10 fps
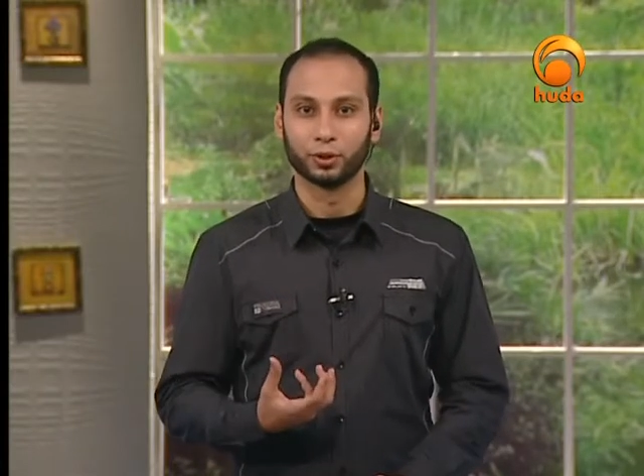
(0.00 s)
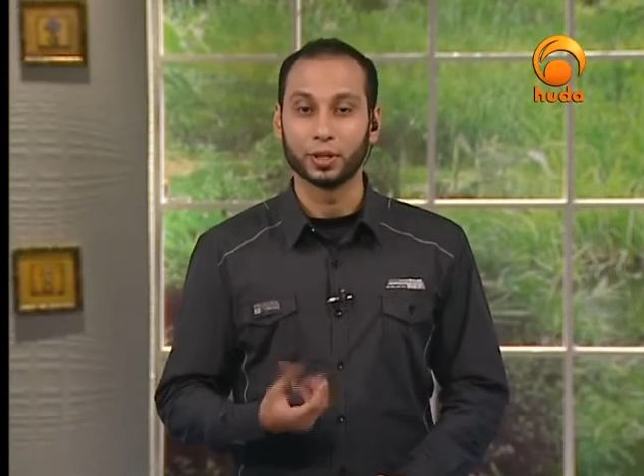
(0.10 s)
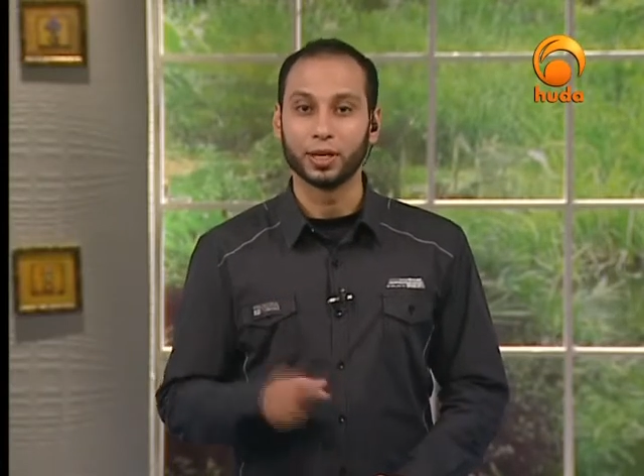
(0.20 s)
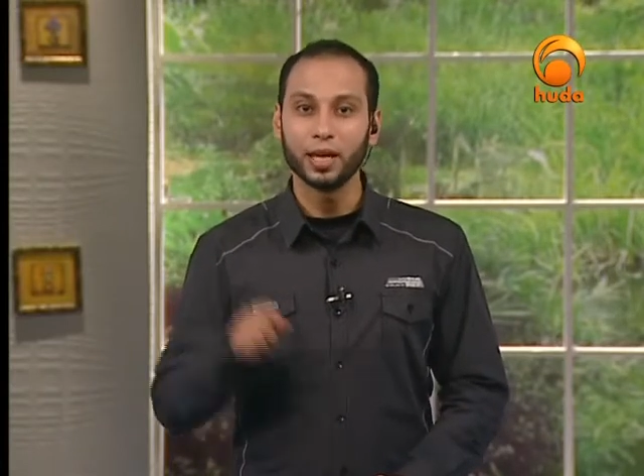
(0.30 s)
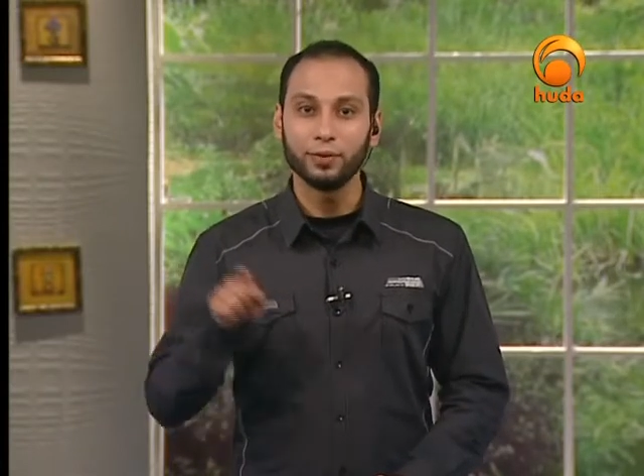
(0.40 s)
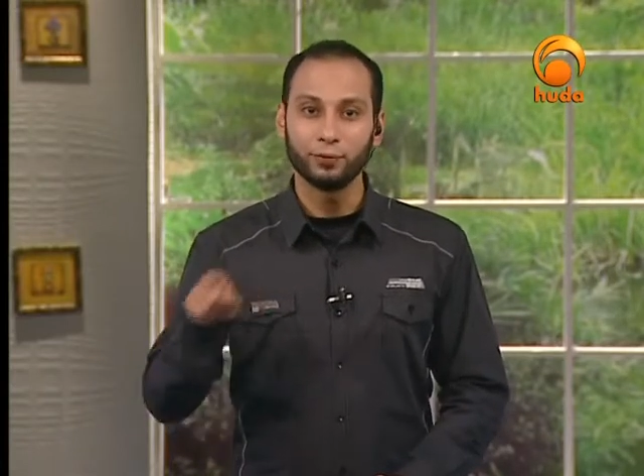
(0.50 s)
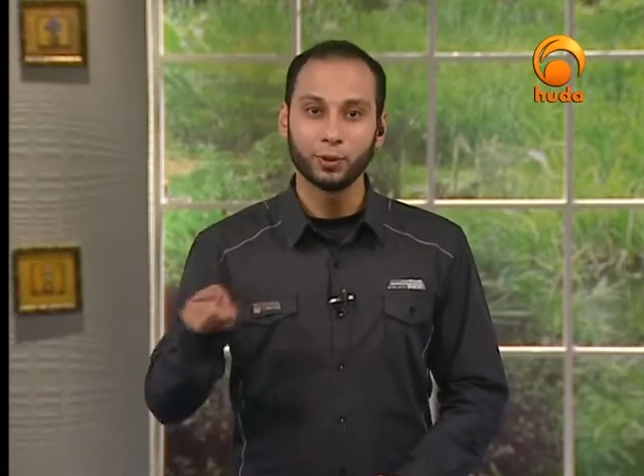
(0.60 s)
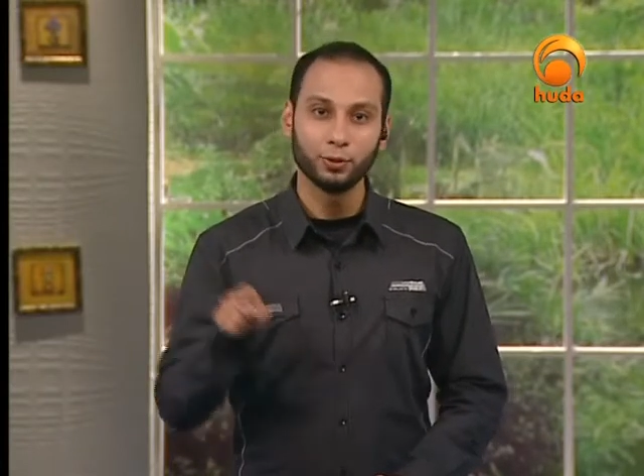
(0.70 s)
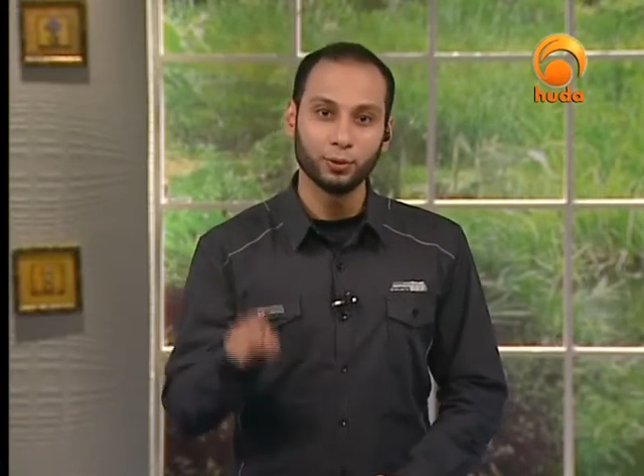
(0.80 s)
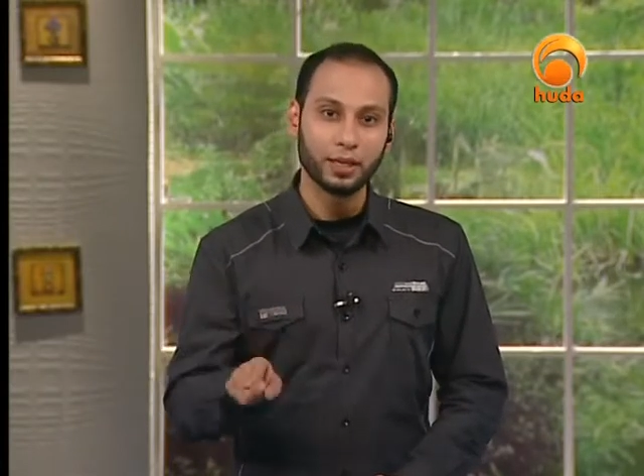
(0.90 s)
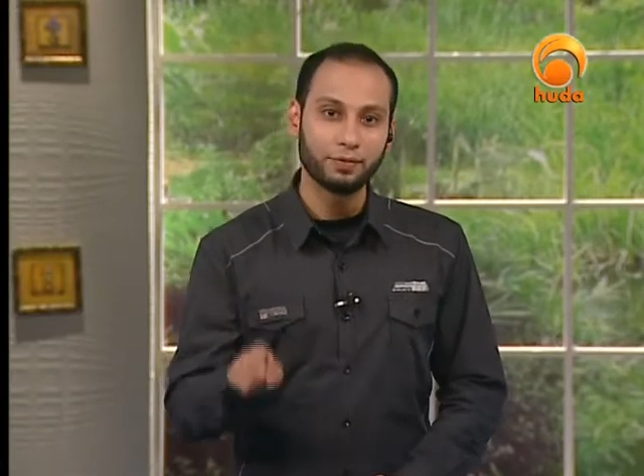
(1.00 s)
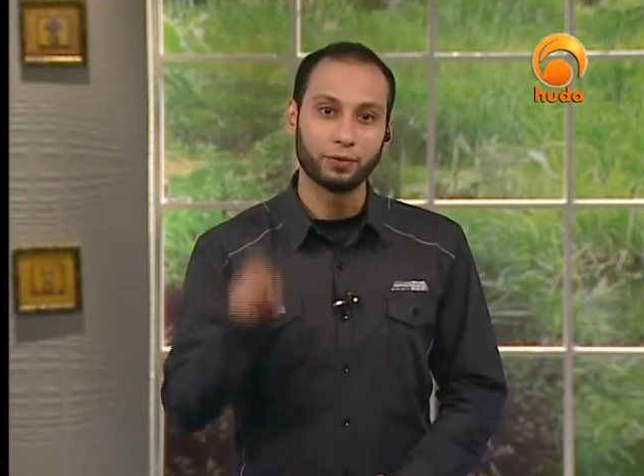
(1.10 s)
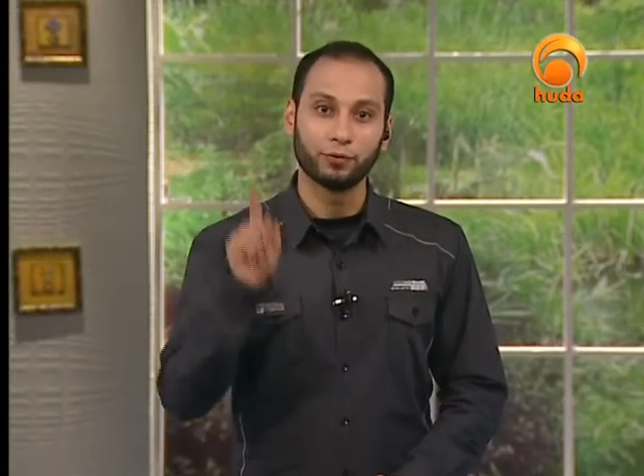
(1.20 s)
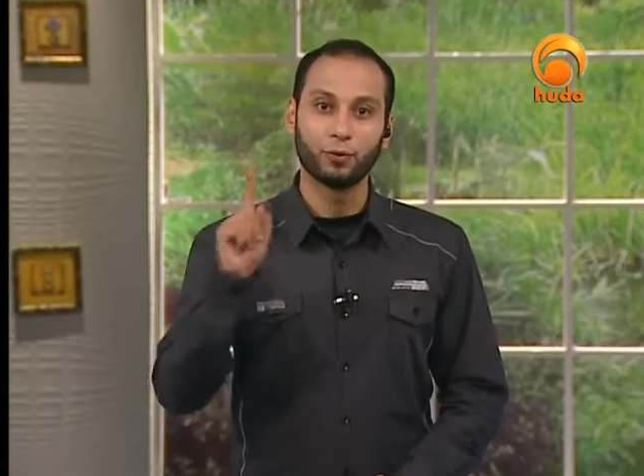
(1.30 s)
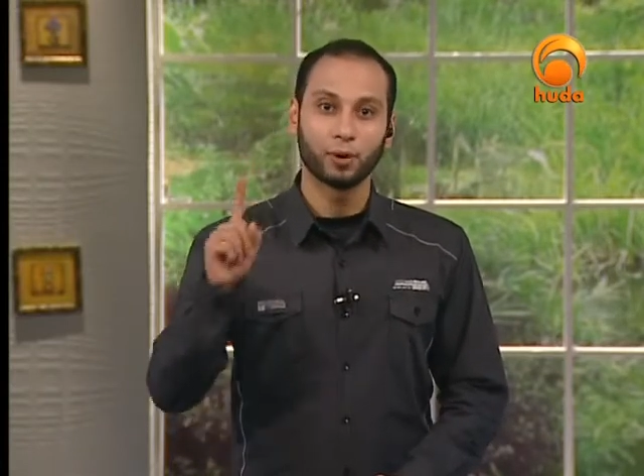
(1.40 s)
that if we do leave
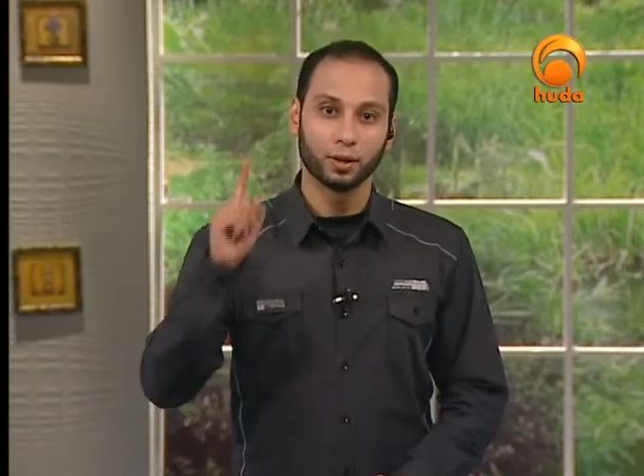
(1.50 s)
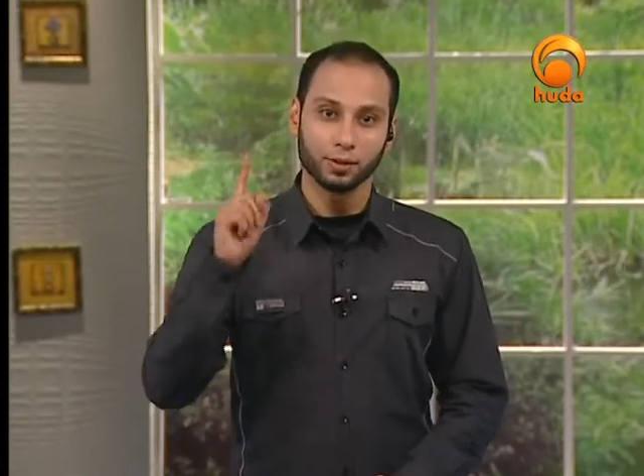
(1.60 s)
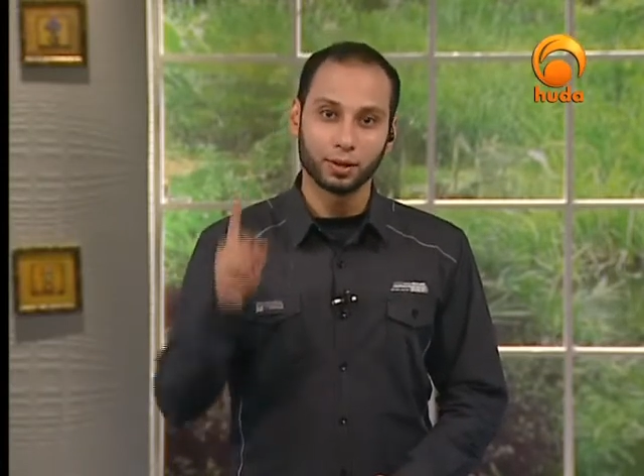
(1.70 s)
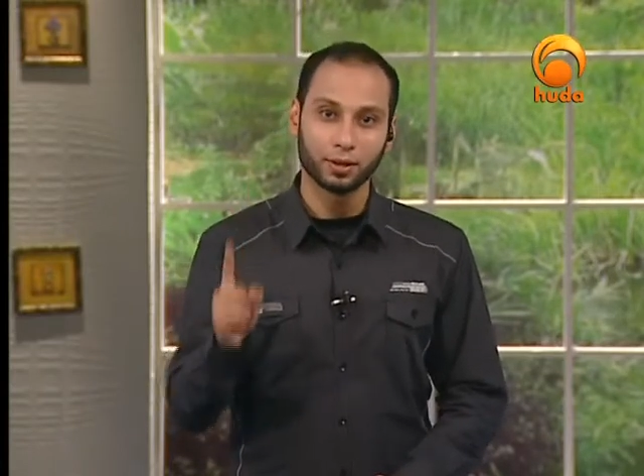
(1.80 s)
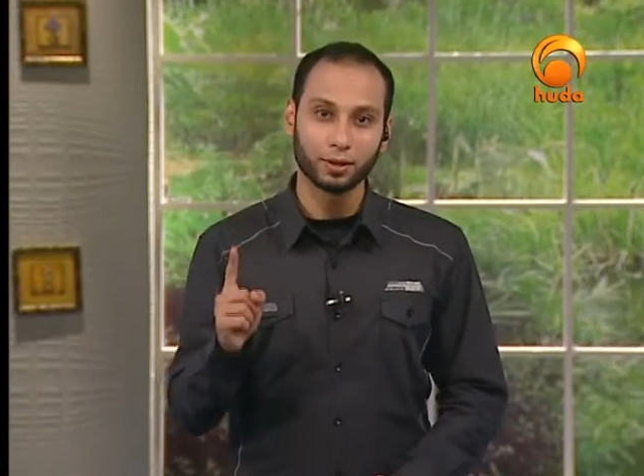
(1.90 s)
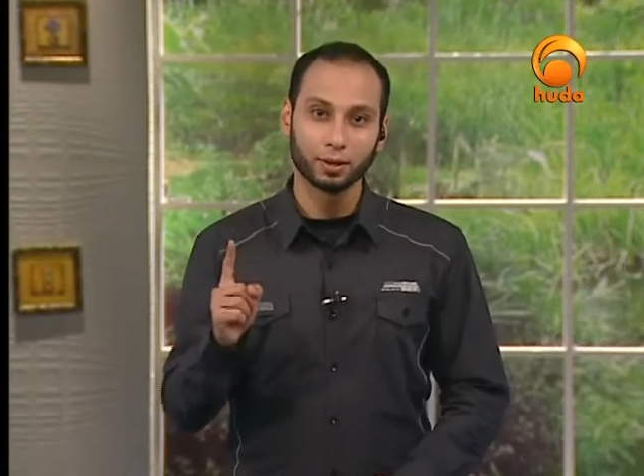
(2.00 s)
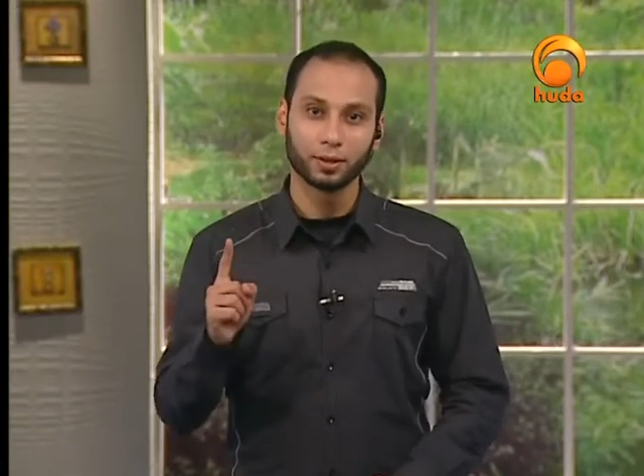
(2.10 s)
it for Allah,